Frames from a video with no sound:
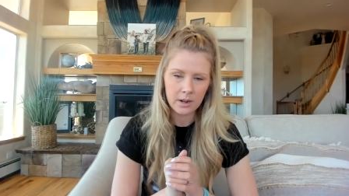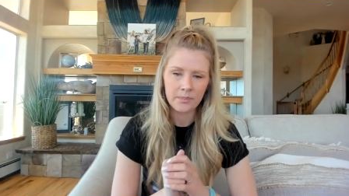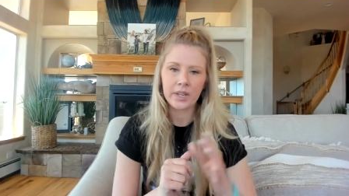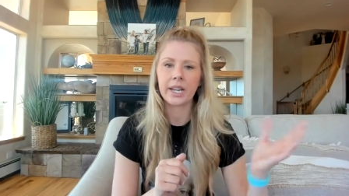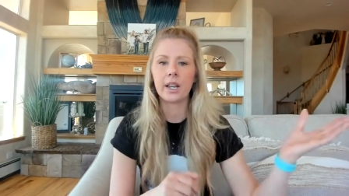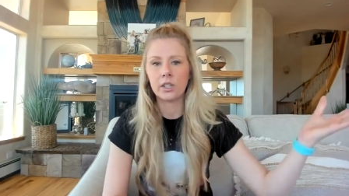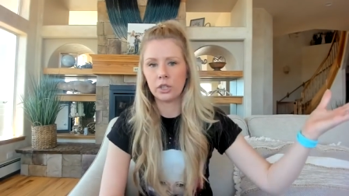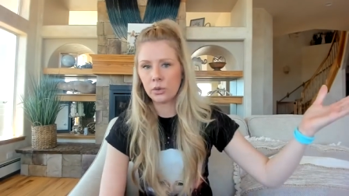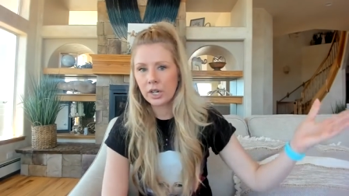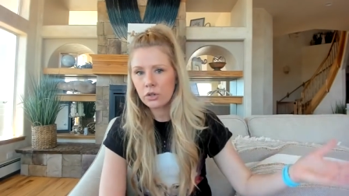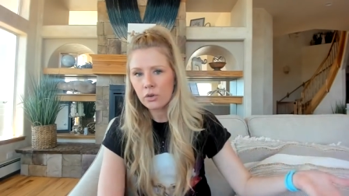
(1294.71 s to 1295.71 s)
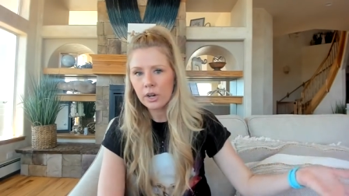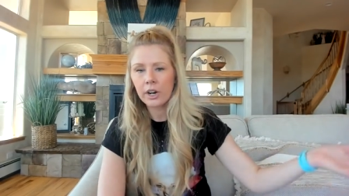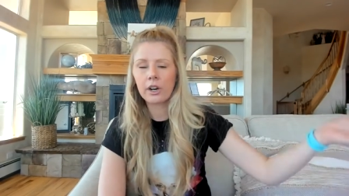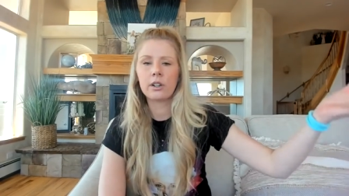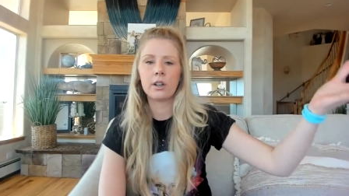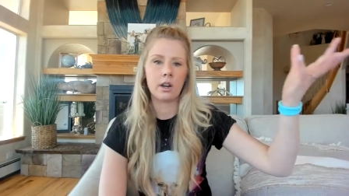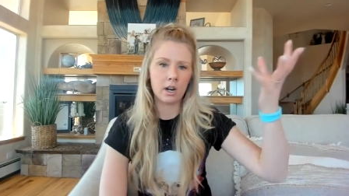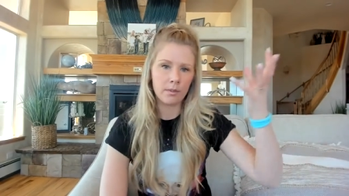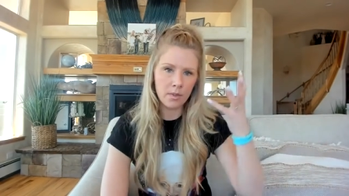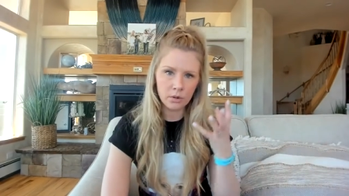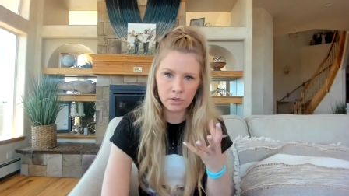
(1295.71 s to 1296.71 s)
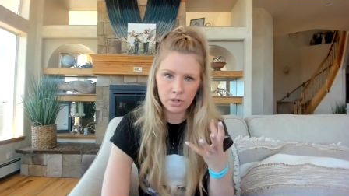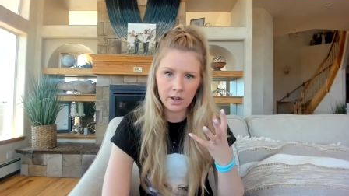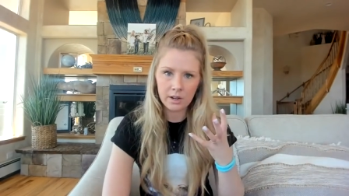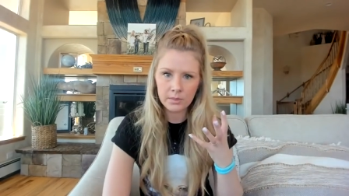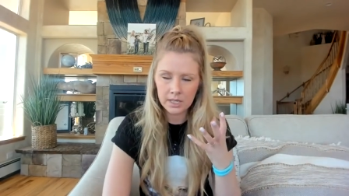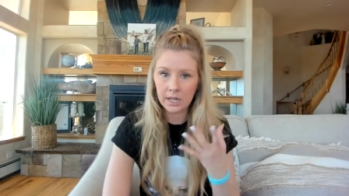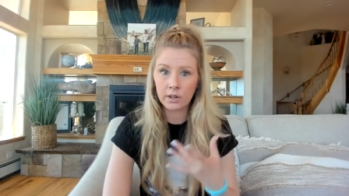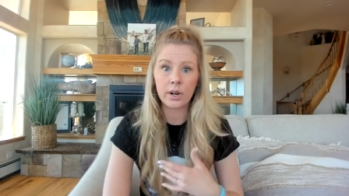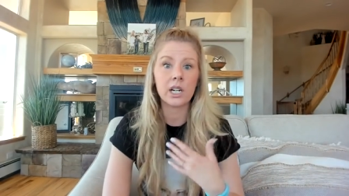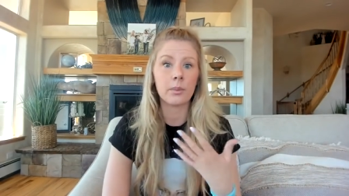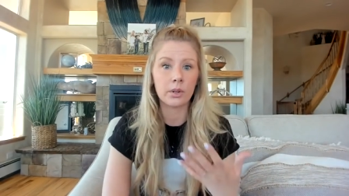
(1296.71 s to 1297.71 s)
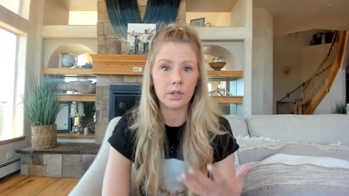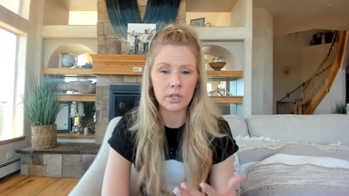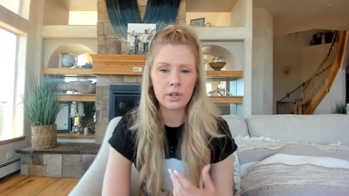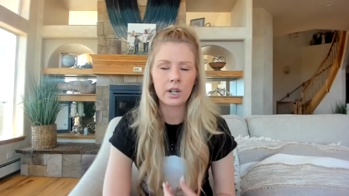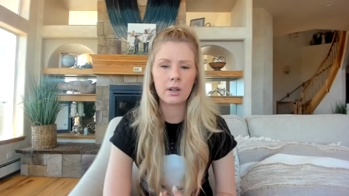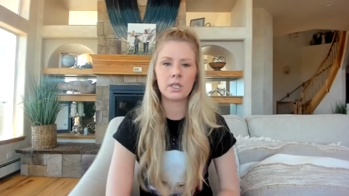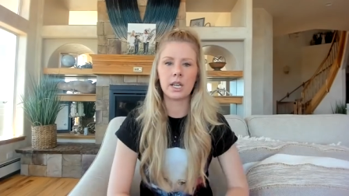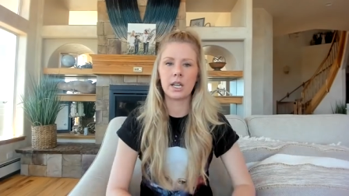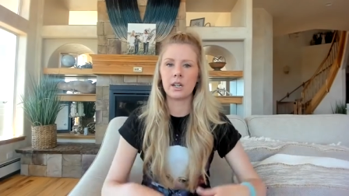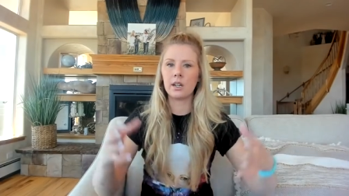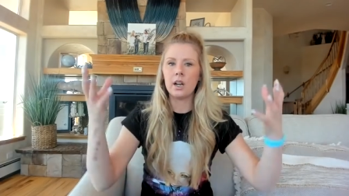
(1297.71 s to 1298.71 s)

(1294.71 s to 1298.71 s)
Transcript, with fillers: like you get triggered an emotion comes in right a persona comes in